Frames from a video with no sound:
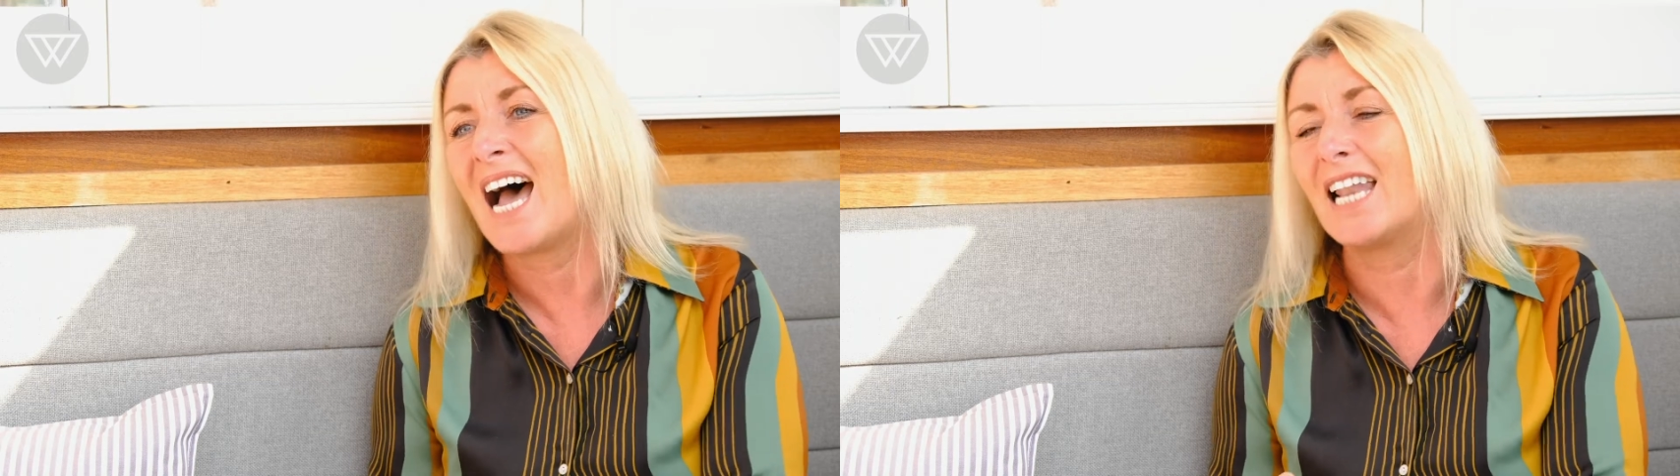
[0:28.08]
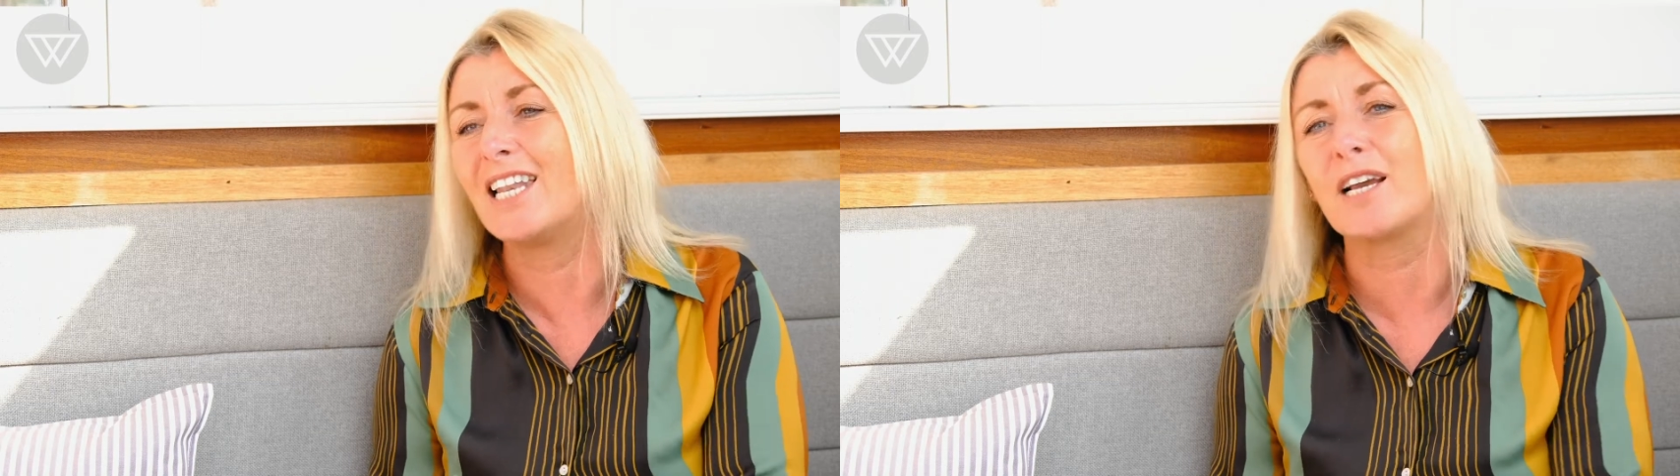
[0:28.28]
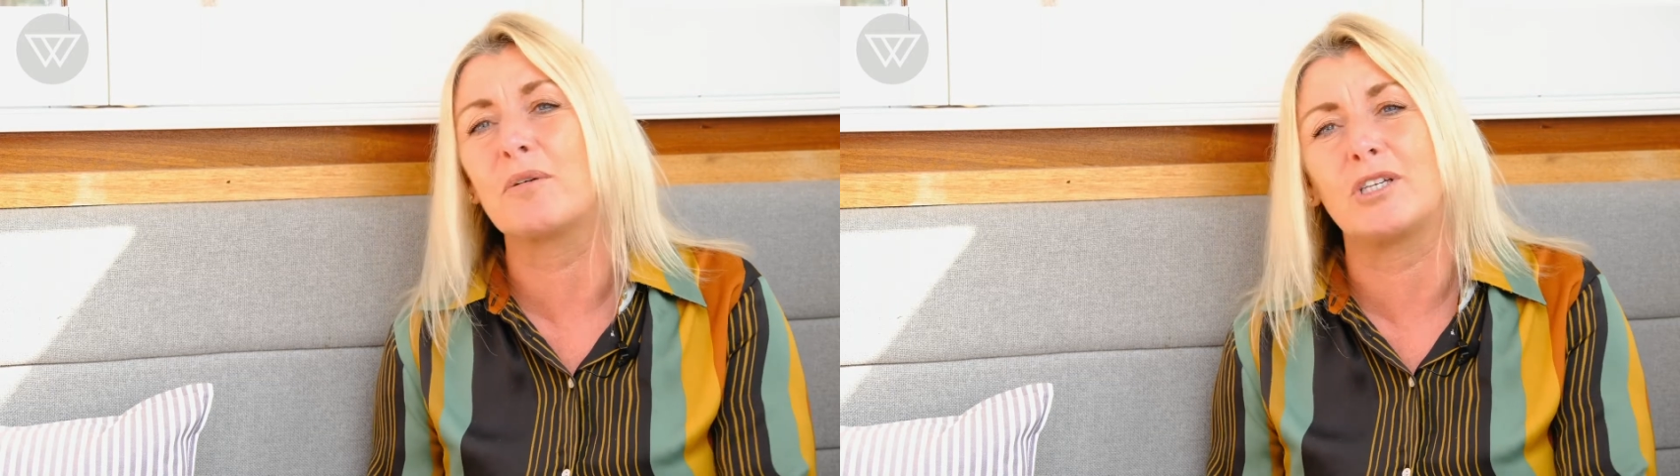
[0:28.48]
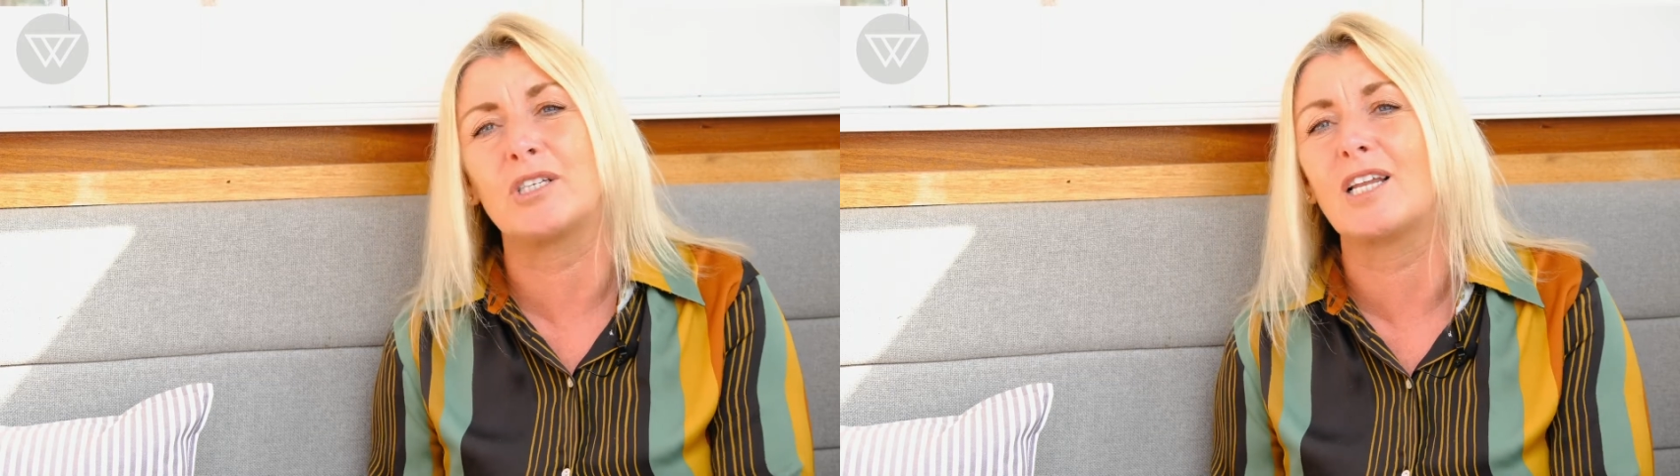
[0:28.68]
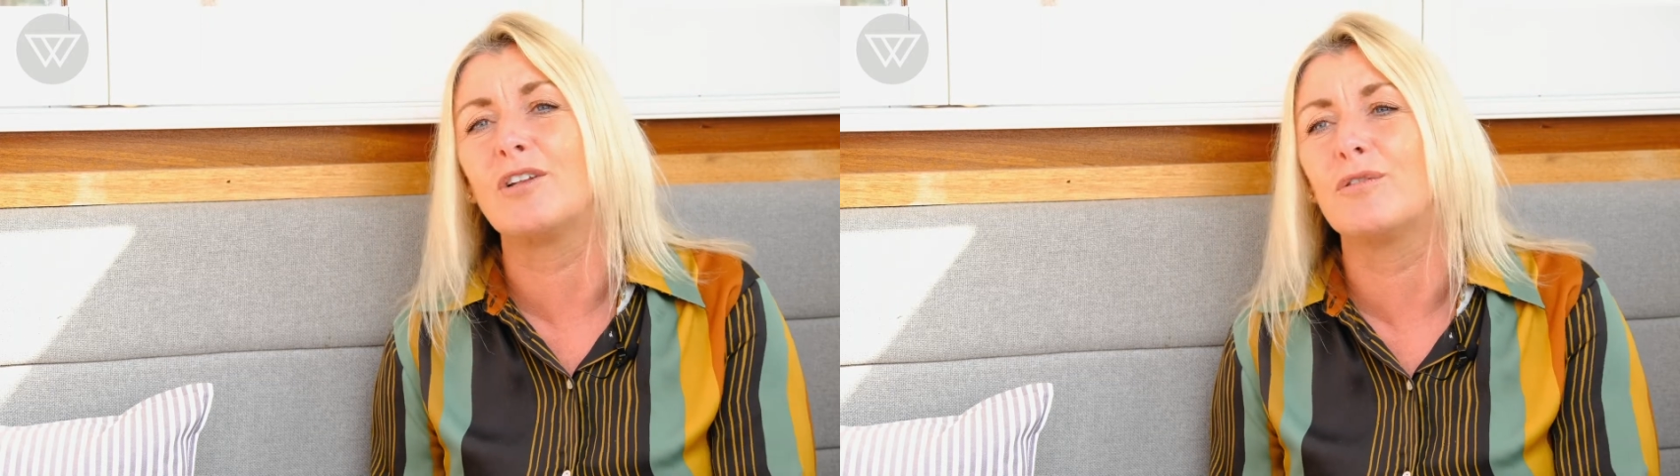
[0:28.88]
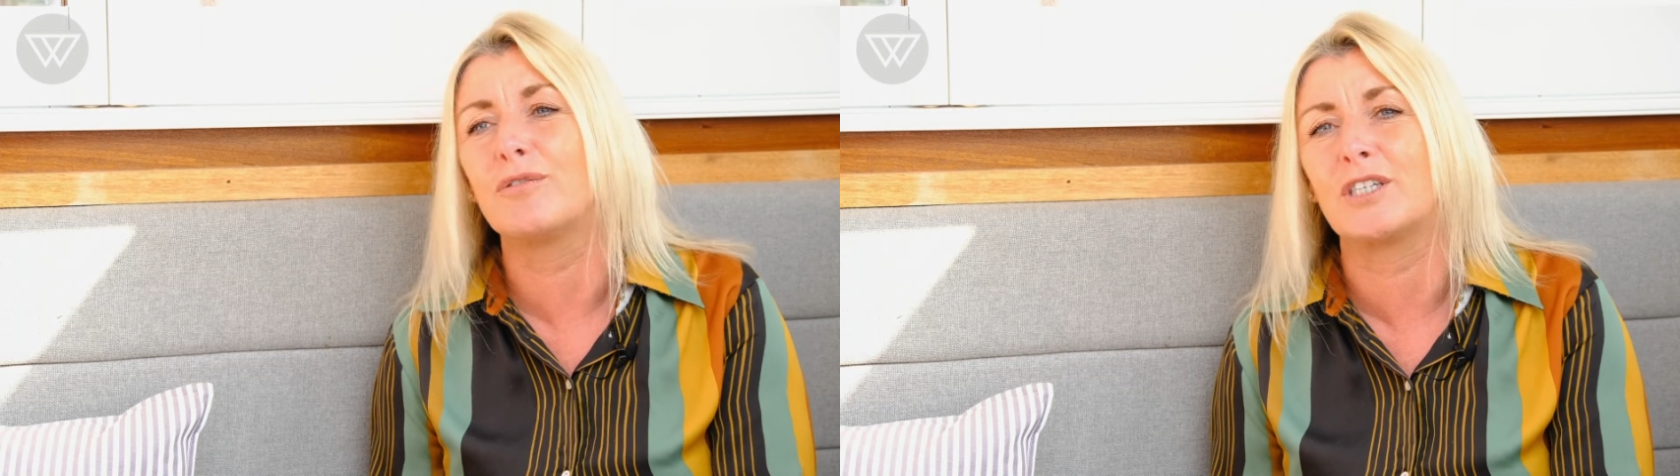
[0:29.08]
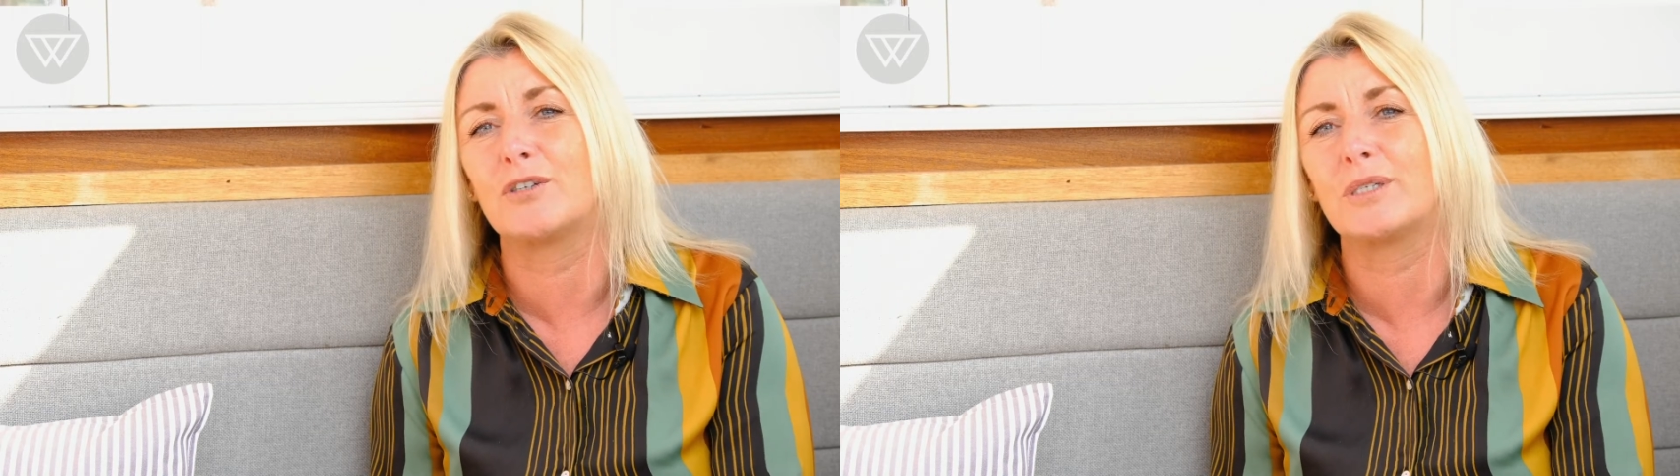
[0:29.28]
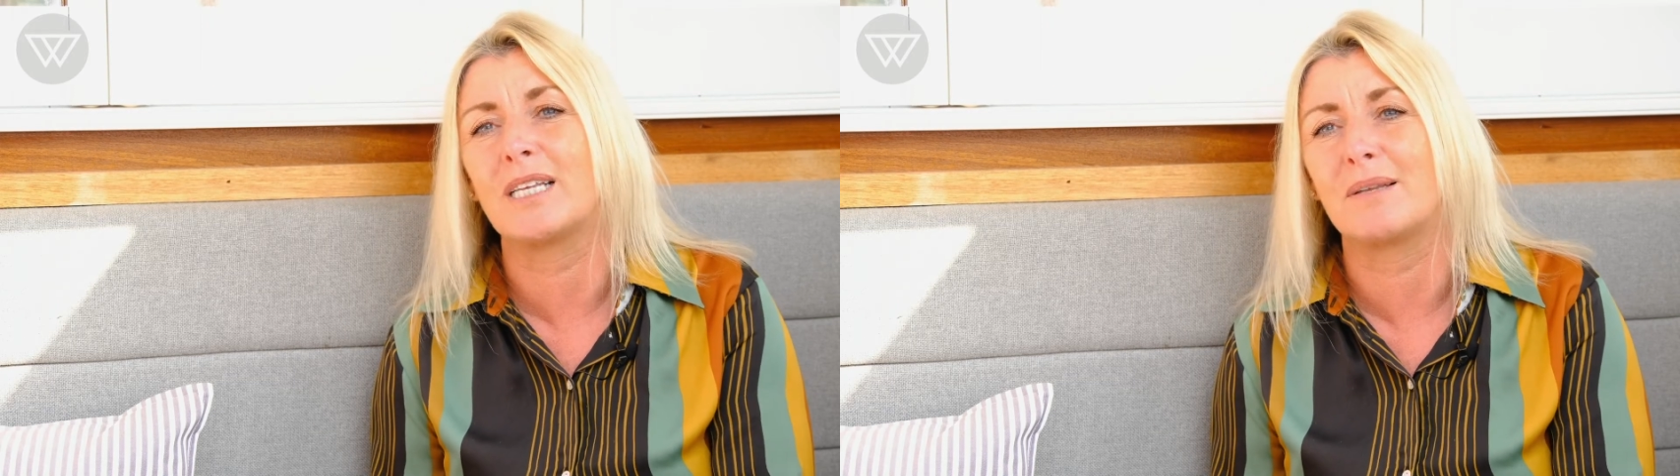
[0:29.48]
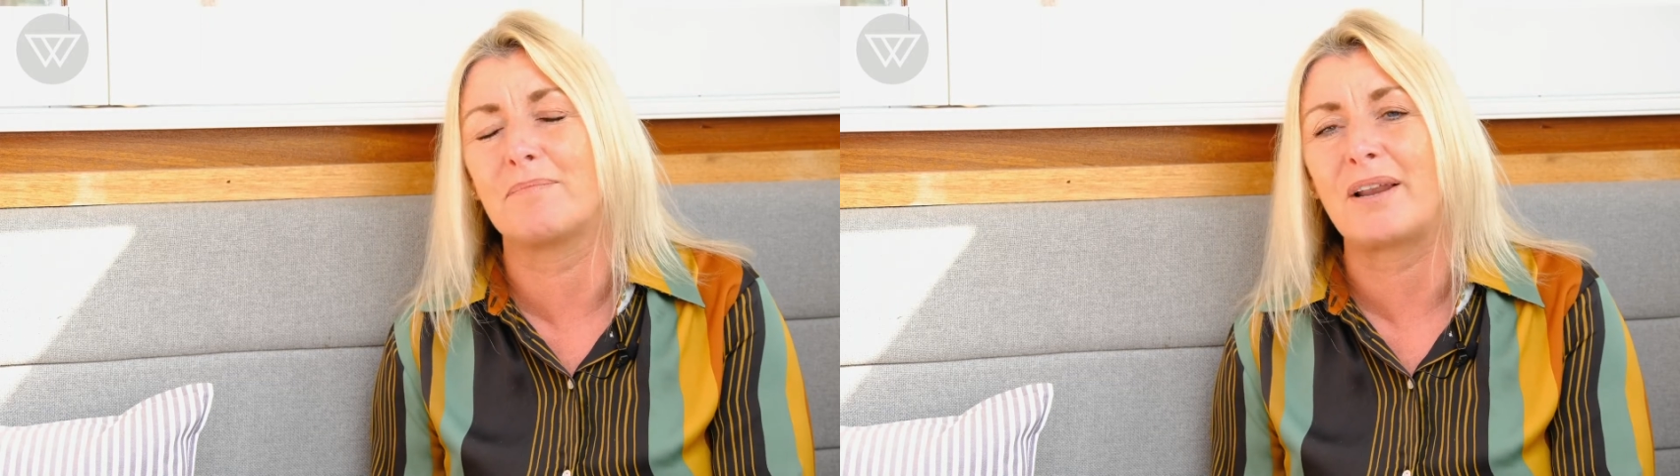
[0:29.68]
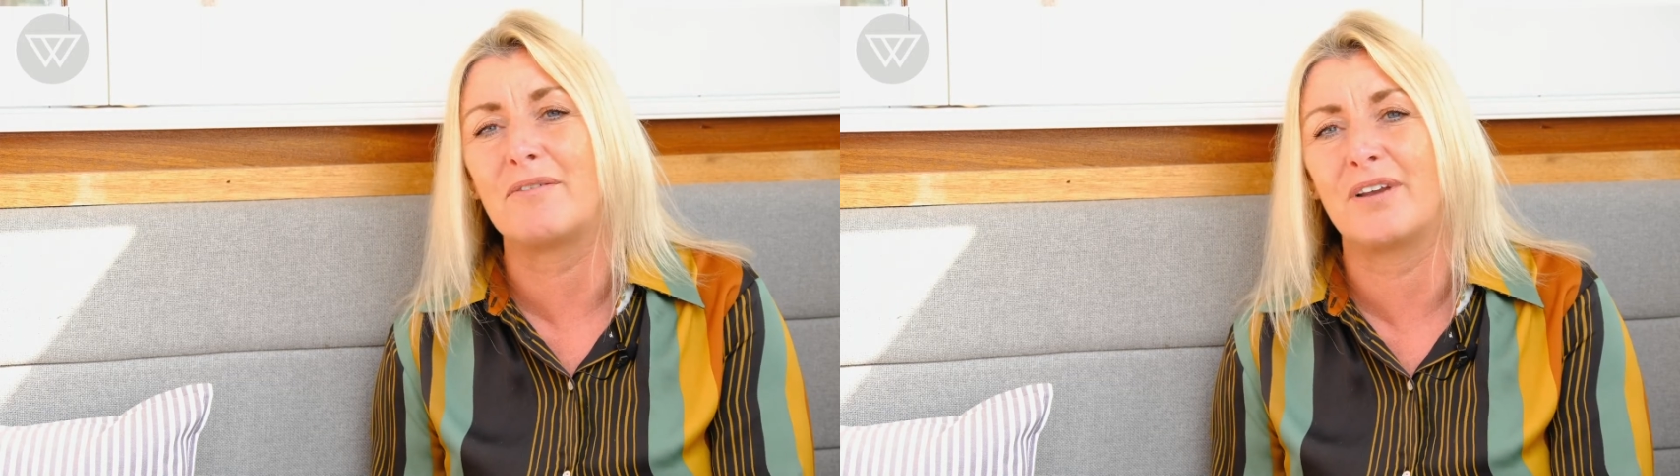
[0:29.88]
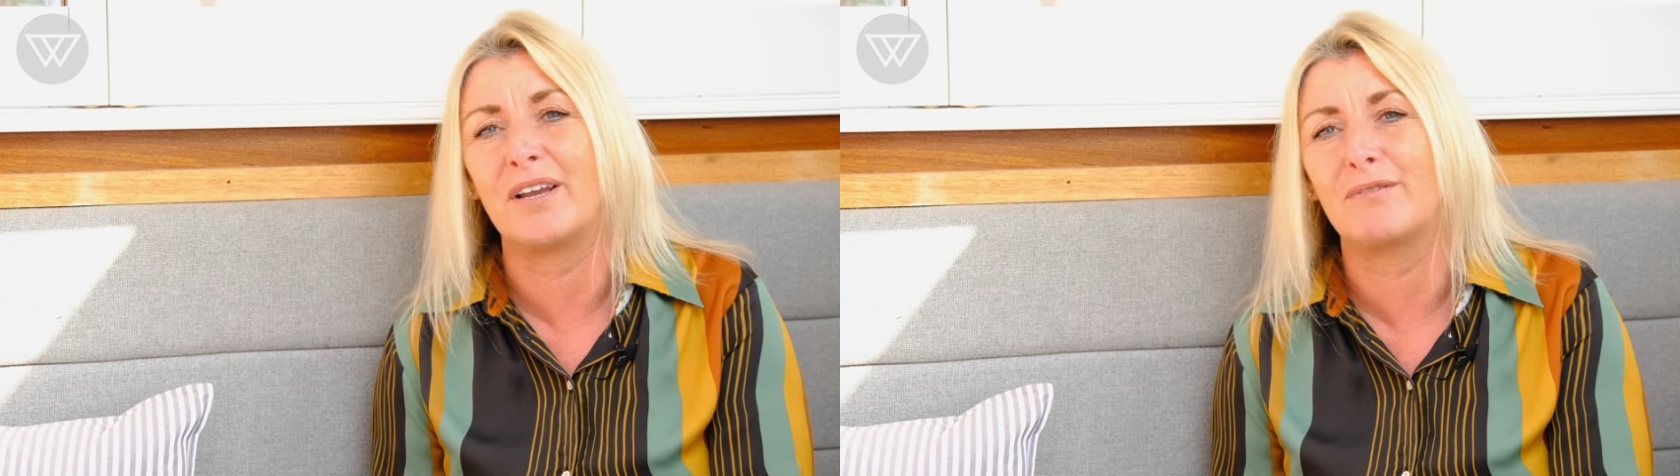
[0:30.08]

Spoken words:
And languages I loved. I'd always had the benefit